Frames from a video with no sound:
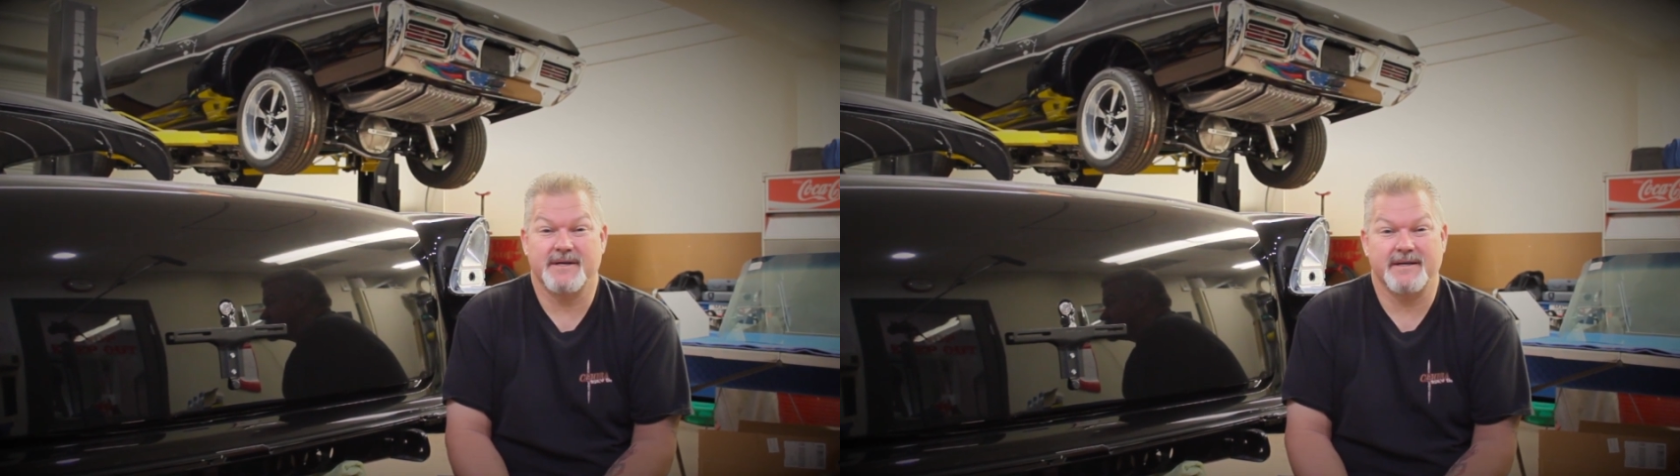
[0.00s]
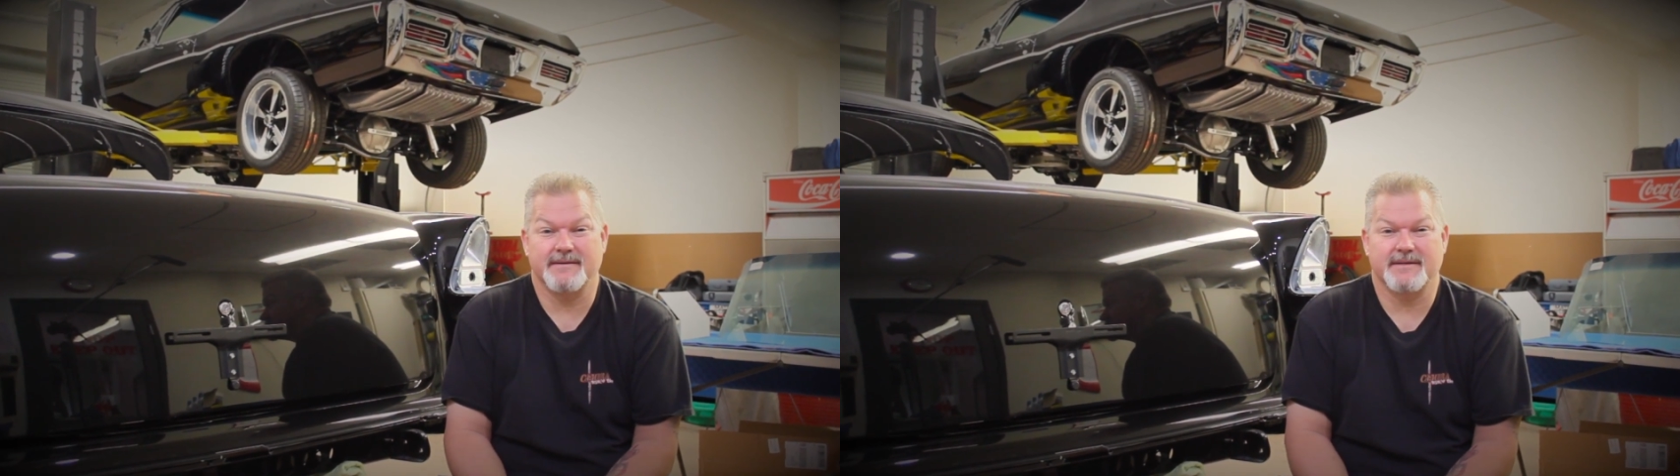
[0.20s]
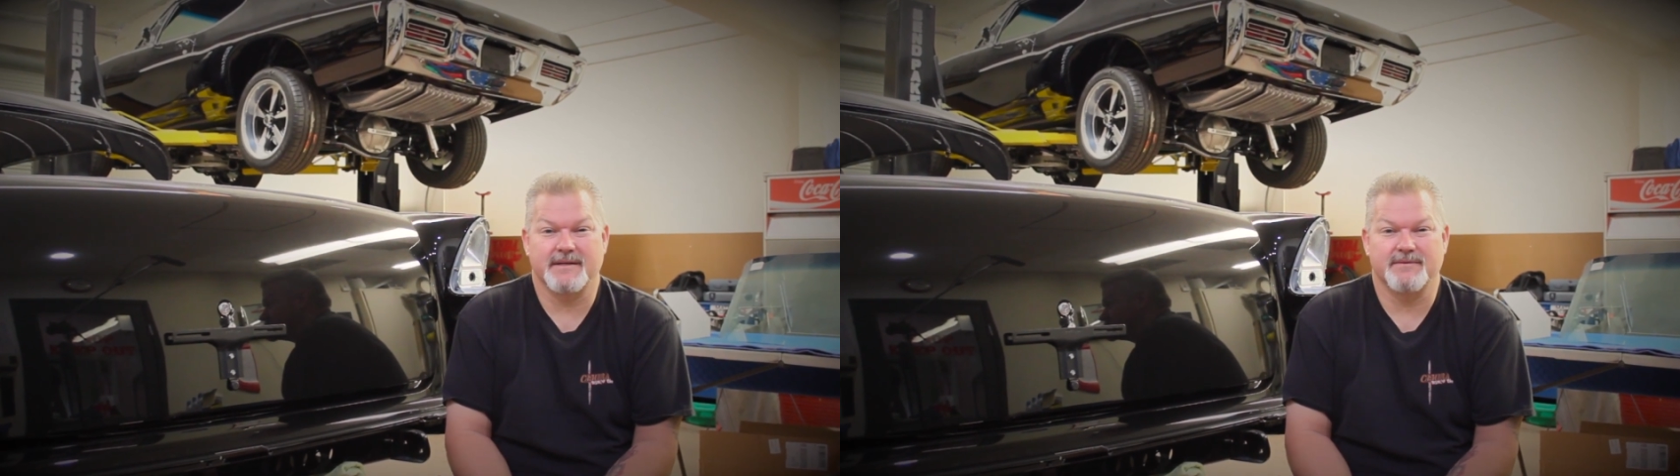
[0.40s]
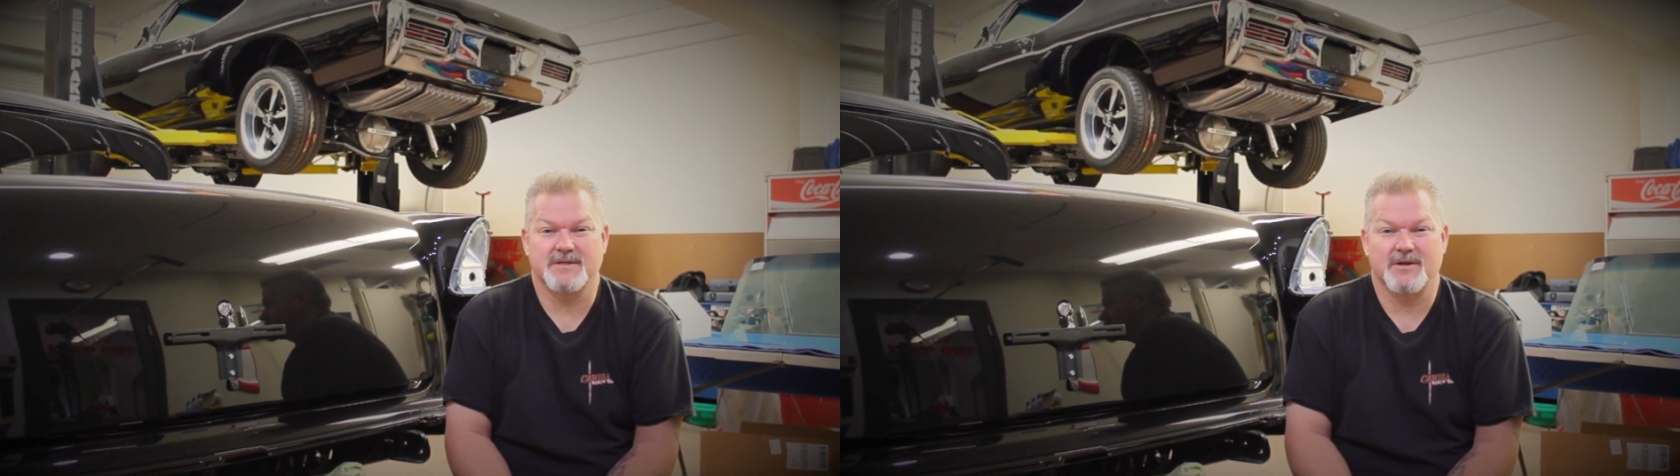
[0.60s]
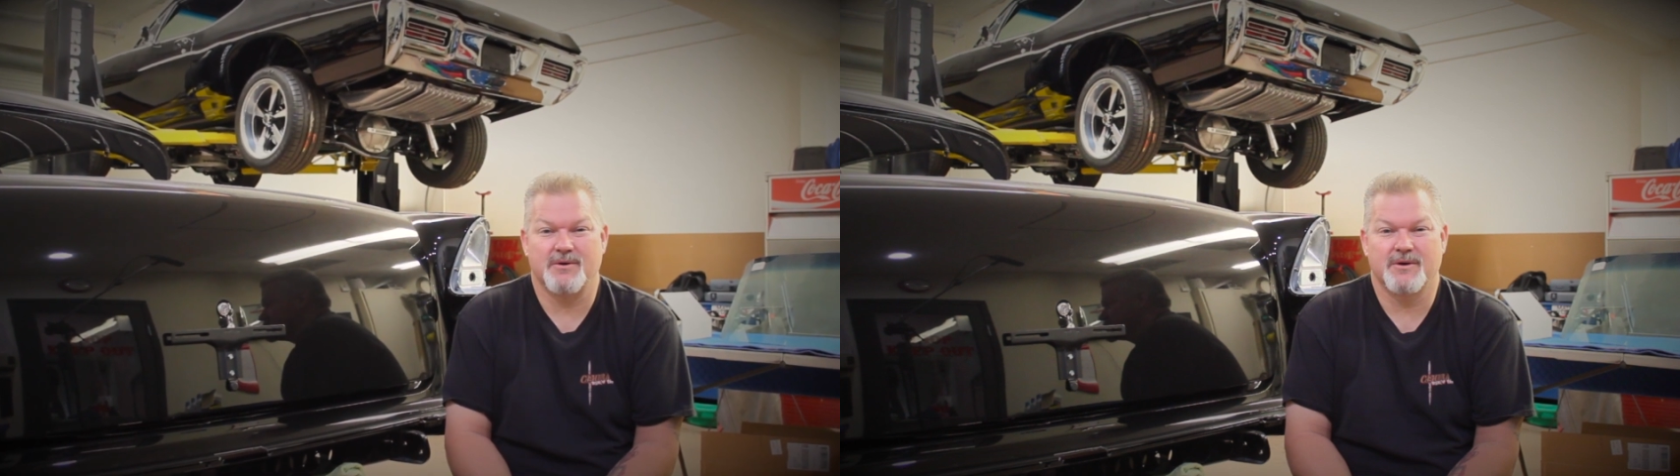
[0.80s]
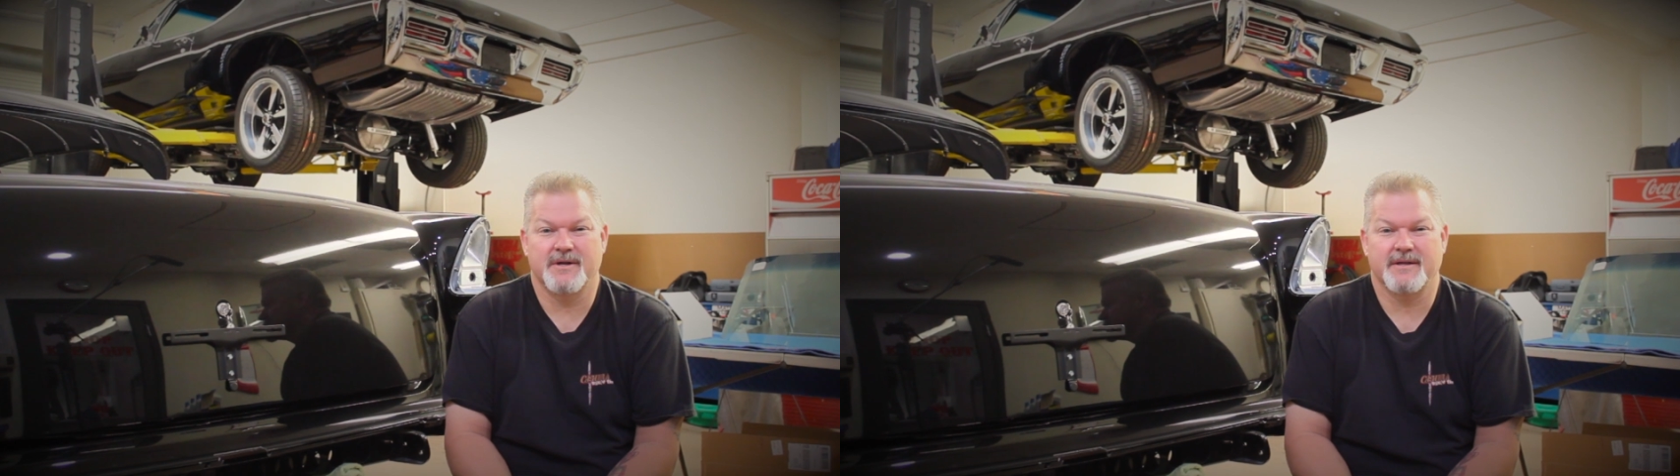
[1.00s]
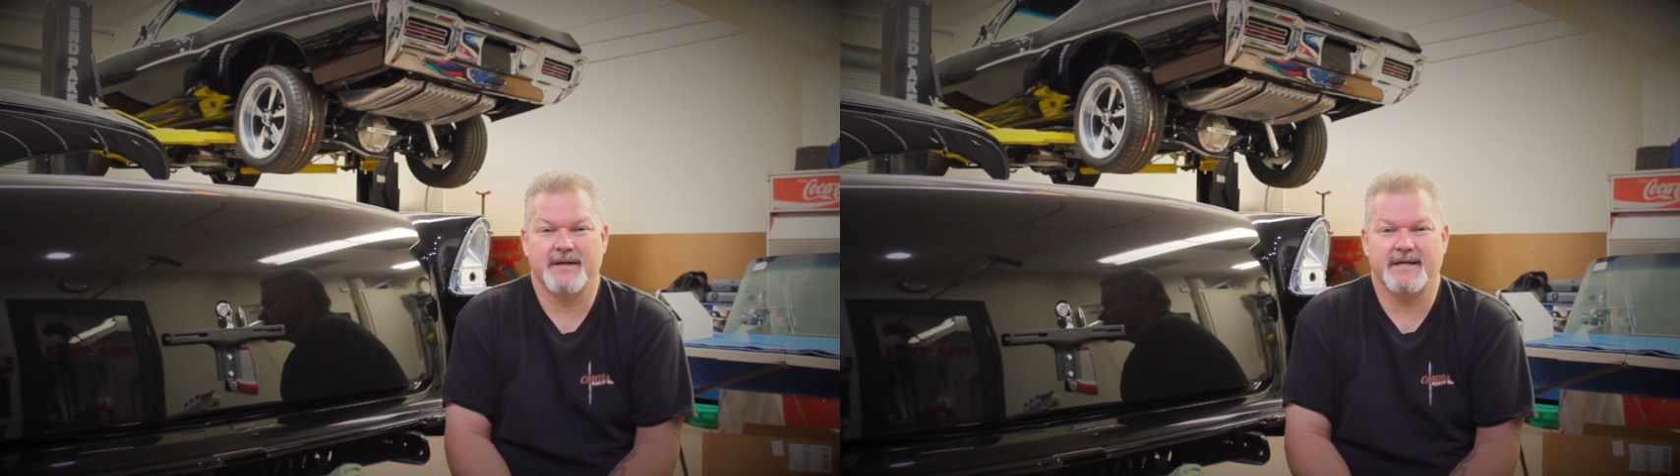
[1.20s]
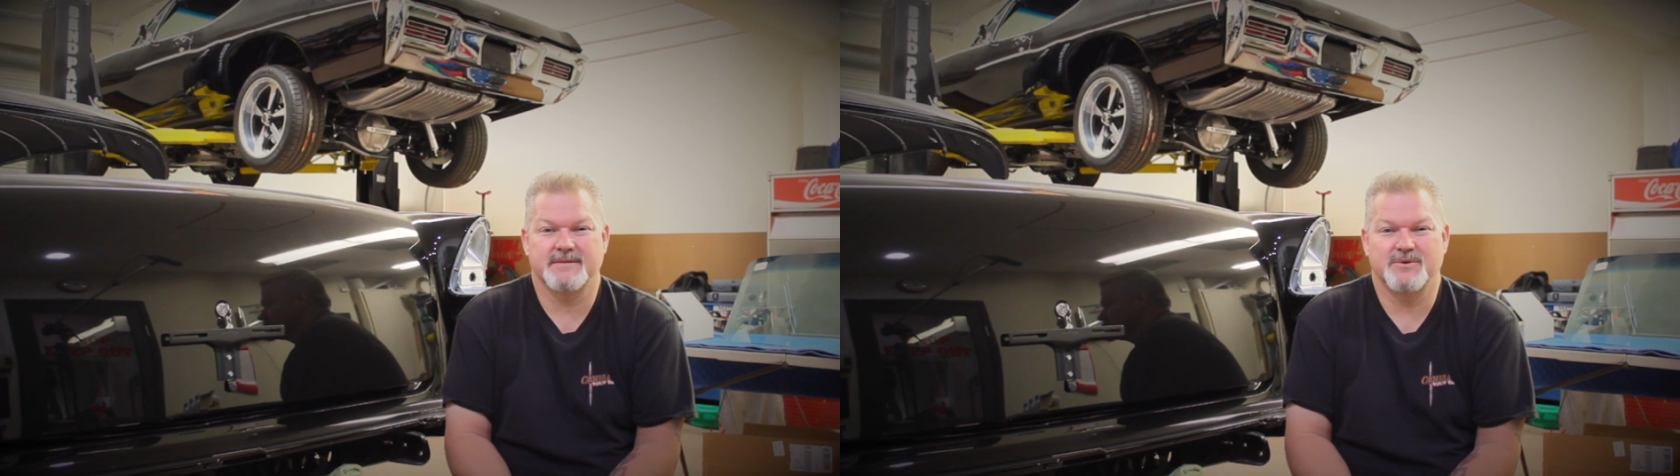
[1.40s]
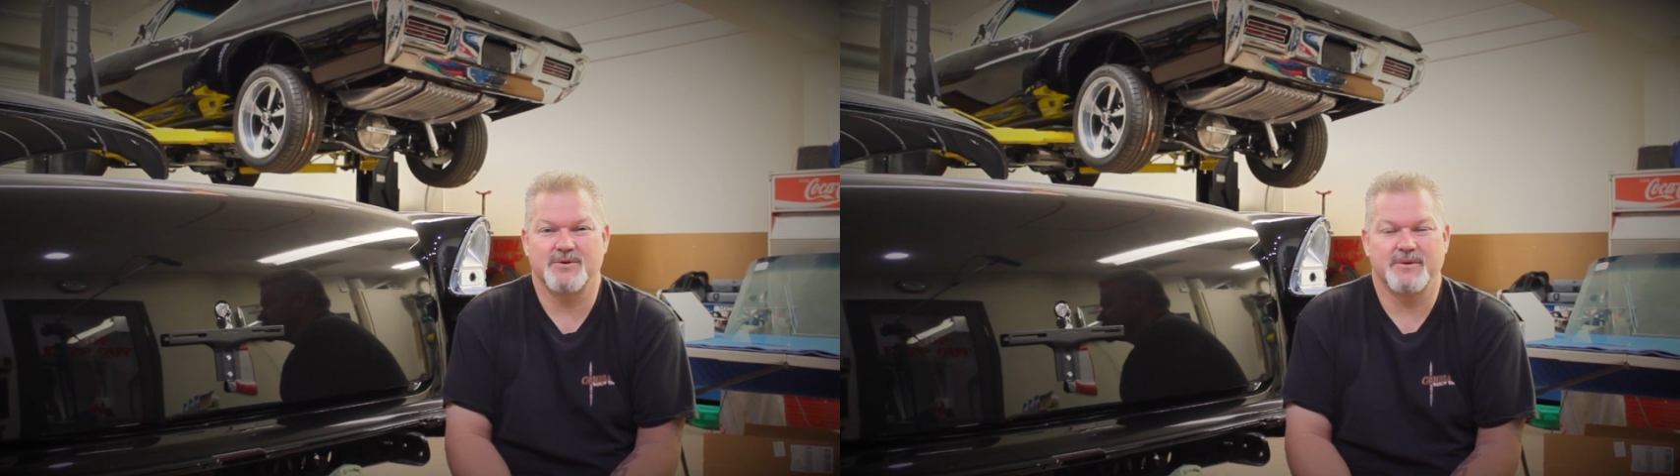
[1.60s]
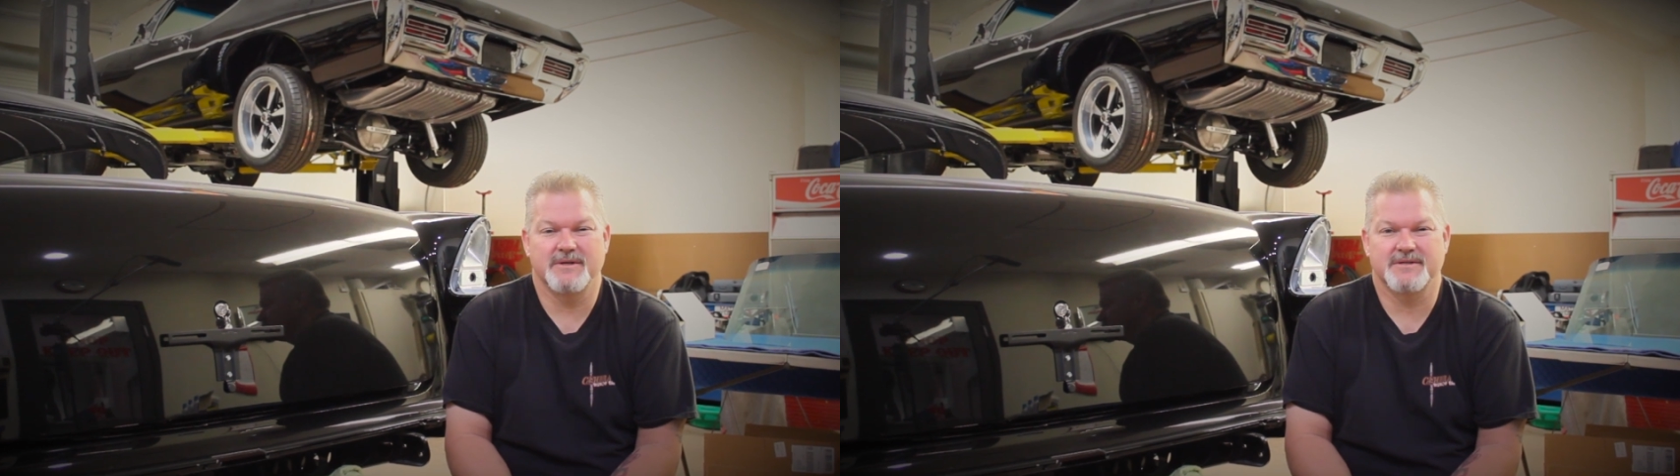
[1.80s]
but it was lowered and had some
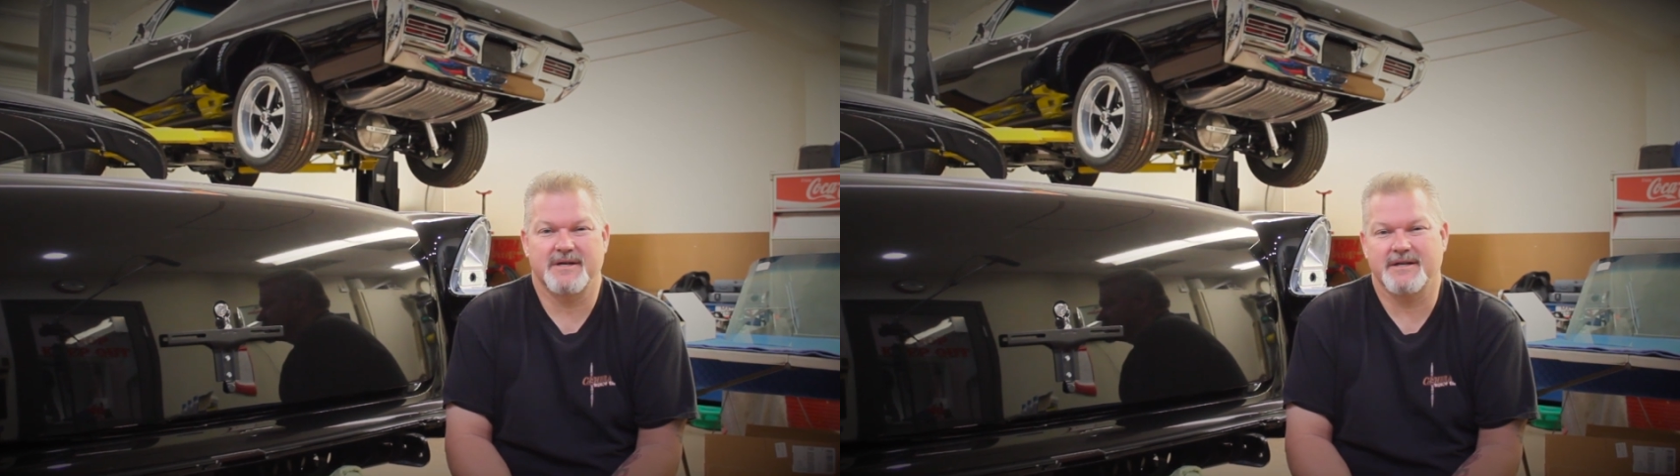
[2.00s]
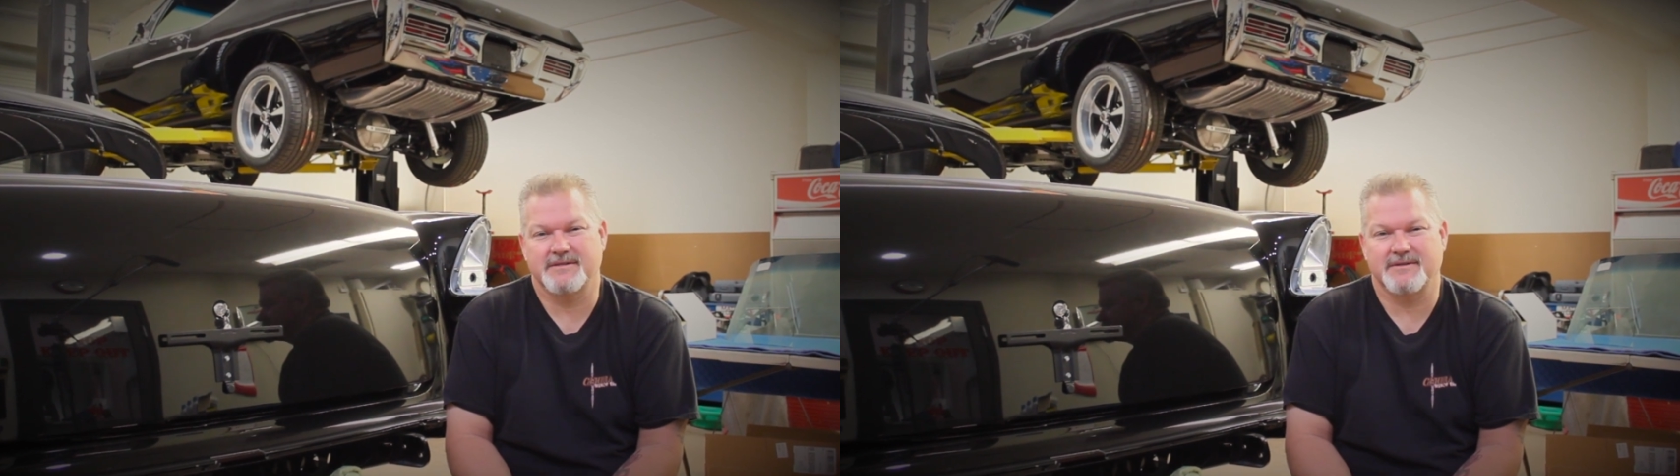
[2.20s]
cool wheels on it,